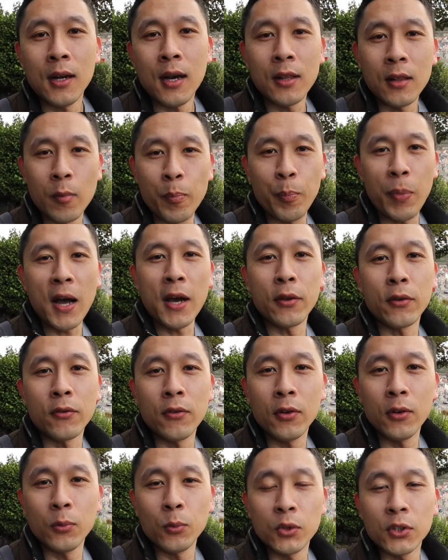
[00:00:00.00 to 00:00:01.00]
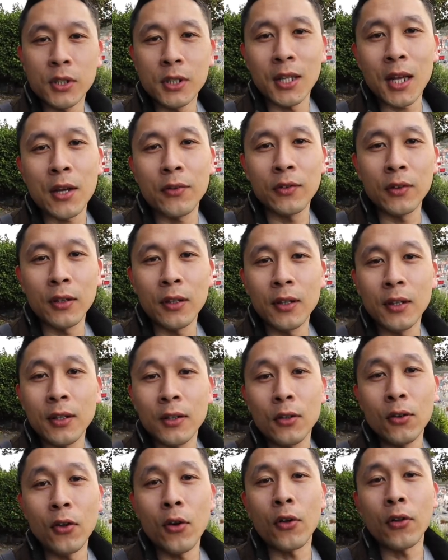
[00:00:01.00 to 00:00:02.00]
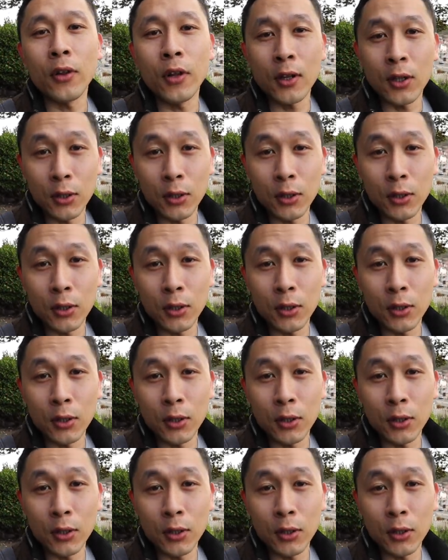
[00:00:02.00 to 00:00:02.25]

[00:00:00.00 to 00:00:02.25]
And the bathroom was definitely not the